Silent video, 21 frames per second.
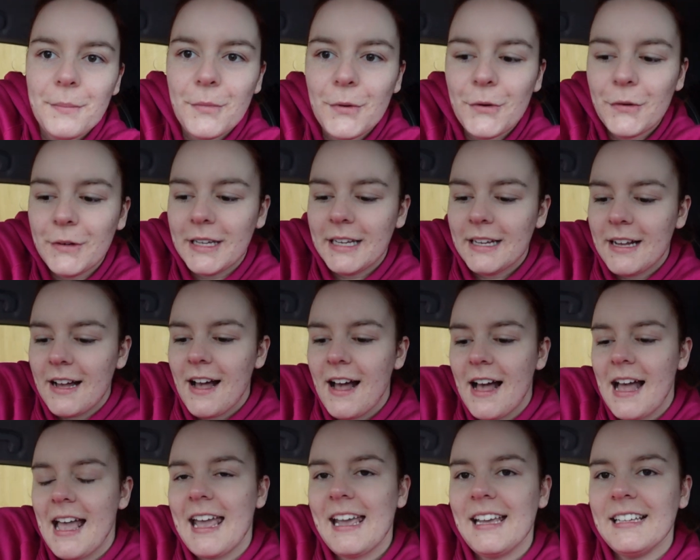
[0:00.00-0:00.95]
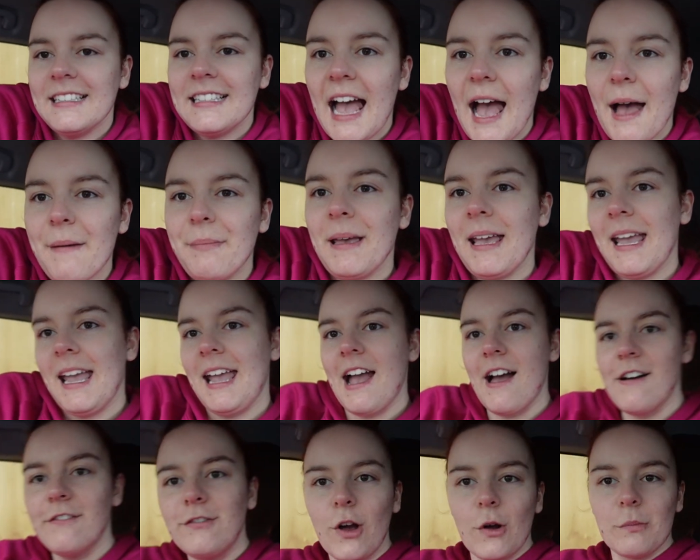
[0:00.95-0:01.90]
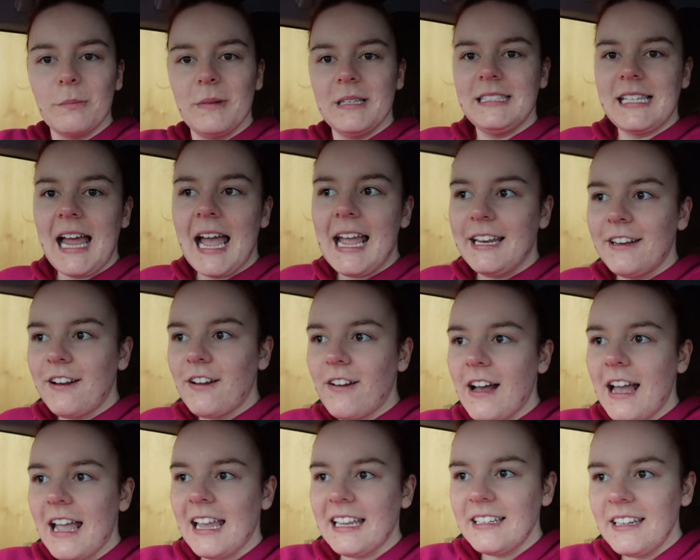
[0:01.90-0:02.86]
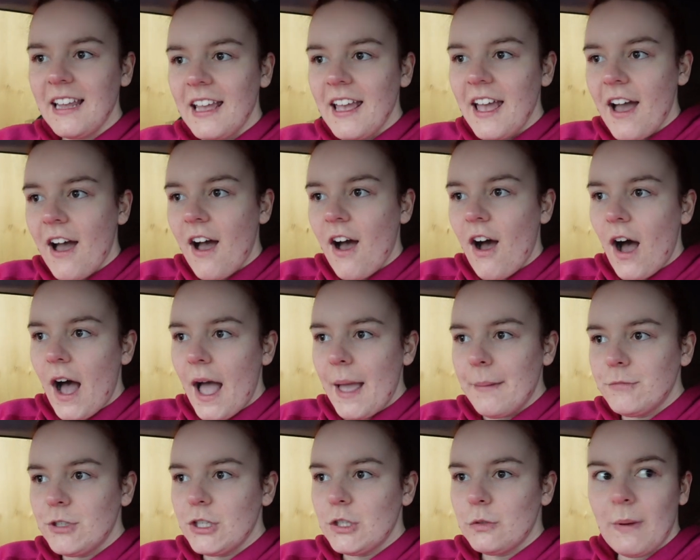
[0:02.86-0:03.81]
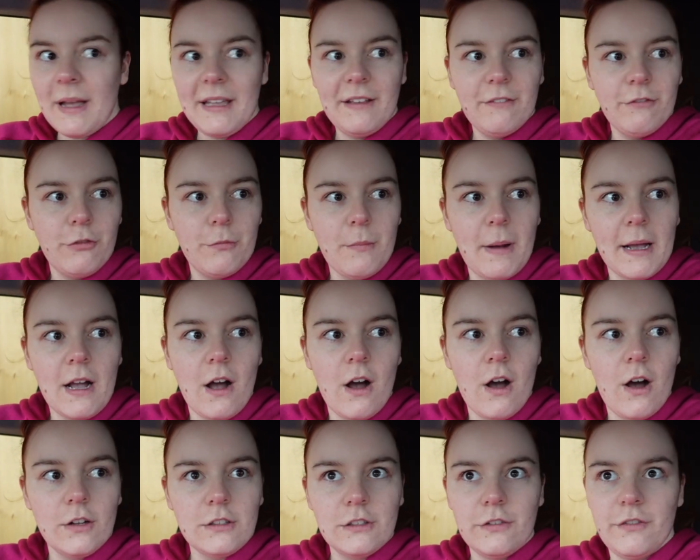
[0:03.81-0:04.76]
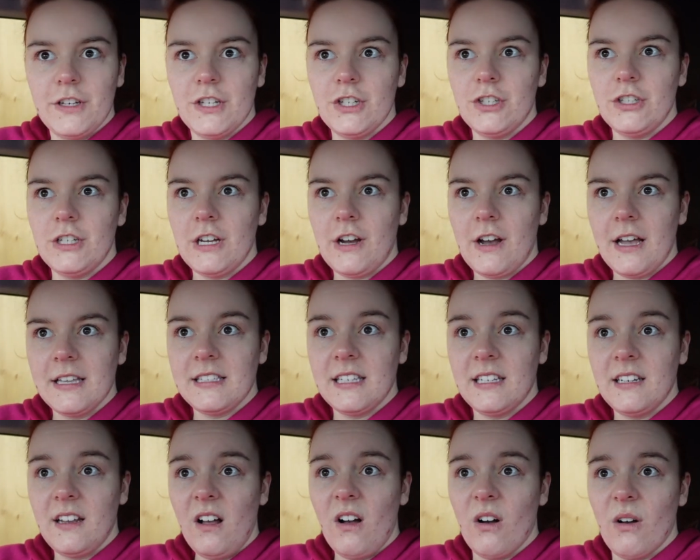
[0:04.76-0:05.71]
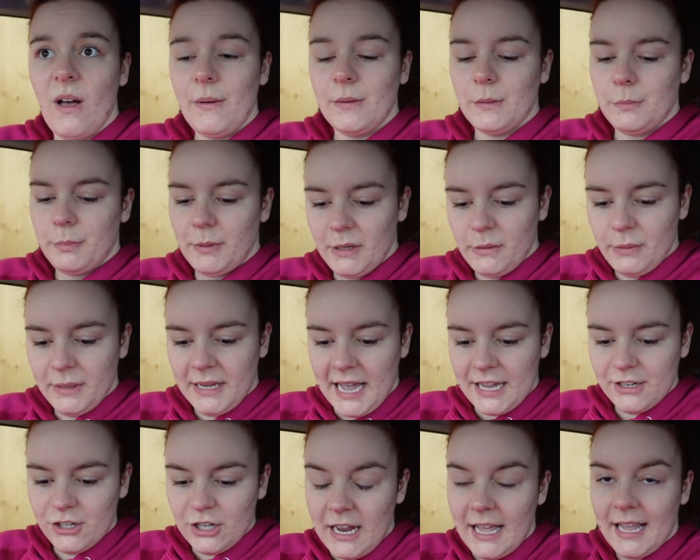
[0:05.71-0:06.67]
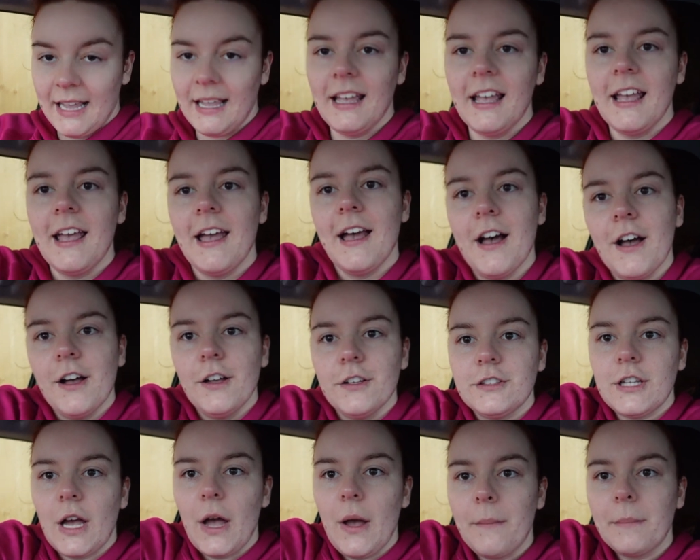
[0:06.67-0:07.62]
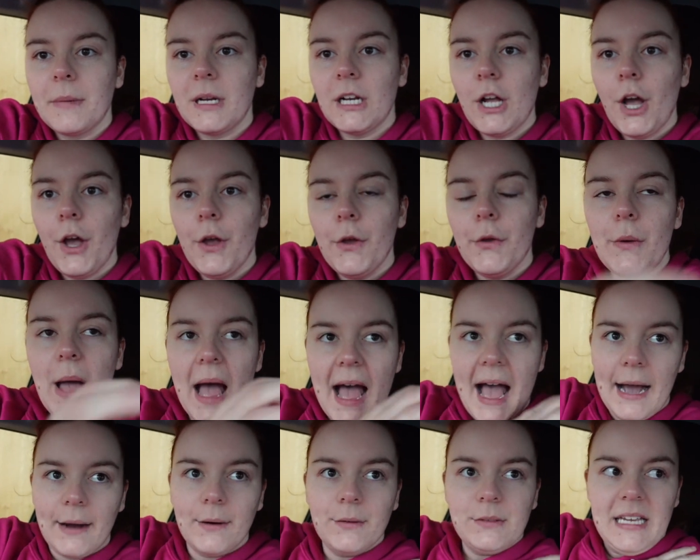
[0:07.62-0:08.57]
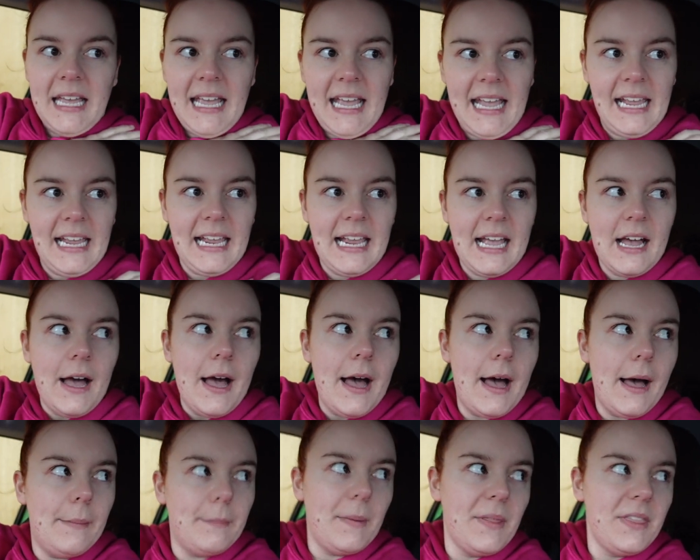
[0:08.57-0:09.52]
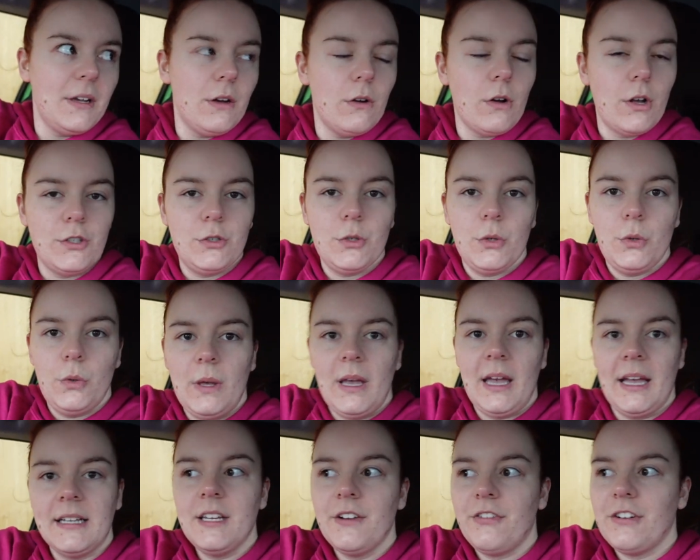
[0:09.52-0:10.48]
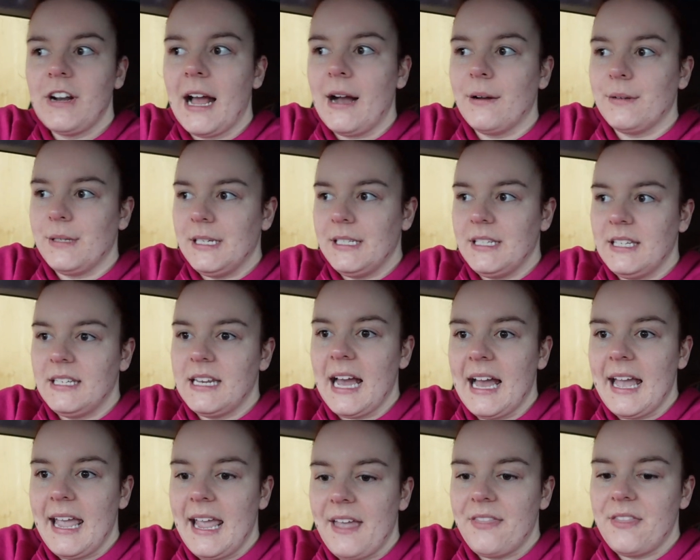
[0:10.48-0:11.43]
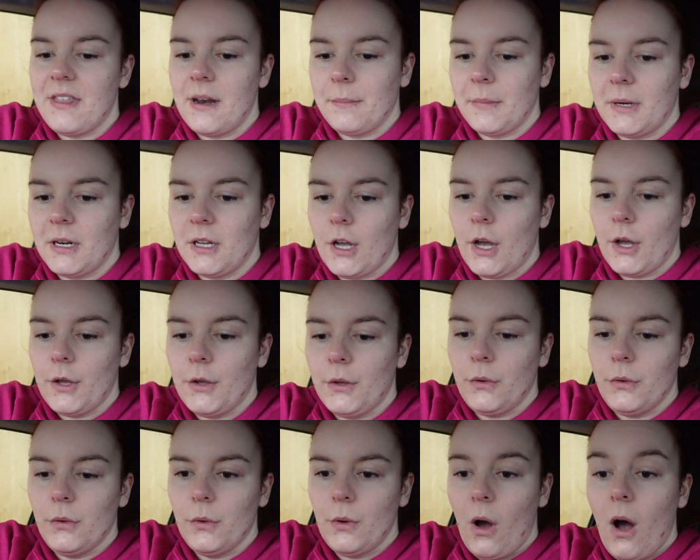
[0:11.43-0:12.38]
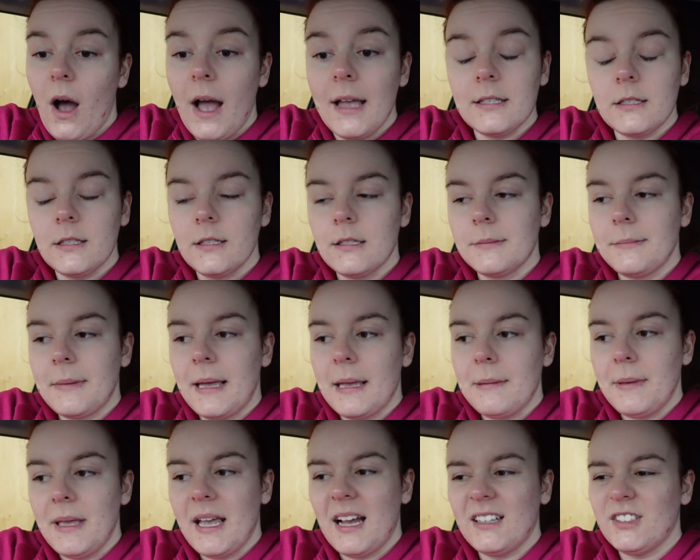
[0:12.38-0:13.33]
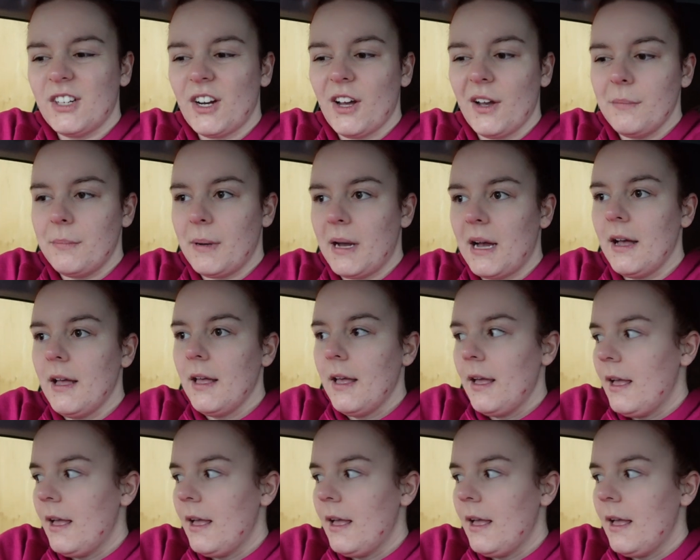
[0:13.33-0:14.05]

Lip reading: morning, guys. Happy Vlogmas Day 9. I'm just waiting for my car to finish de-icing. Oh, that was pretty quick actually. So I'm gonna go Aldi. I think I'll go to a different Aldi today and then I'm gonna go Iceland maybe, I don't know, but